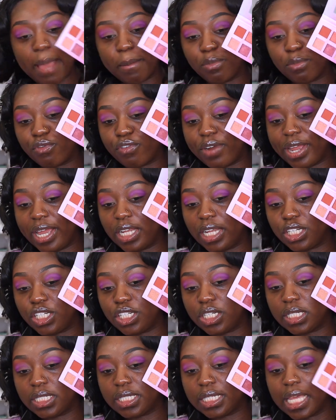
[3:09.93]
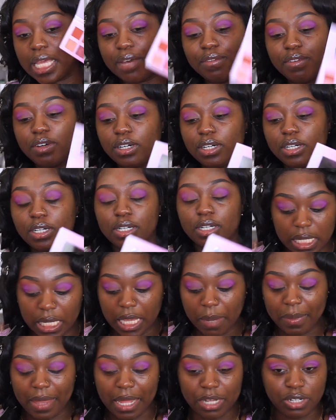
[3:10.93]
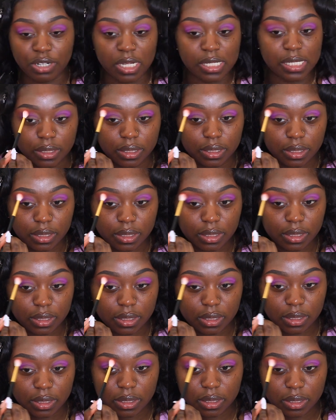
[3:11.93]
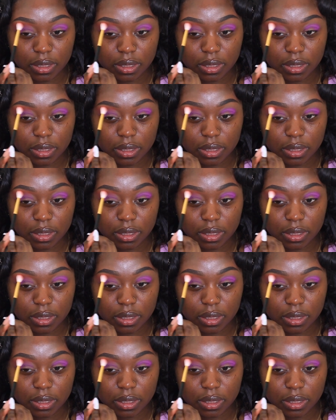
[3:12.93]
I'm rich together to give me that transition color.